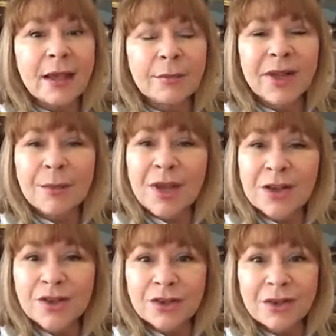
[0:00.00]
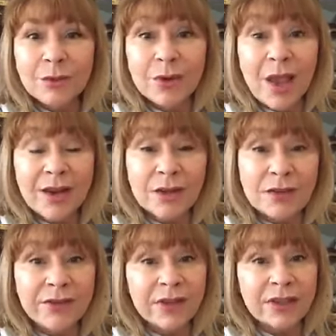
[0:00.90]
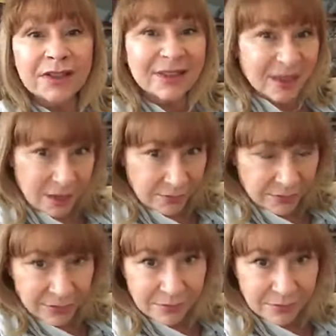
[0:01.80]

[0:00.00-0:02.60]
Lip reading: but I'm not sure that we actually feel love.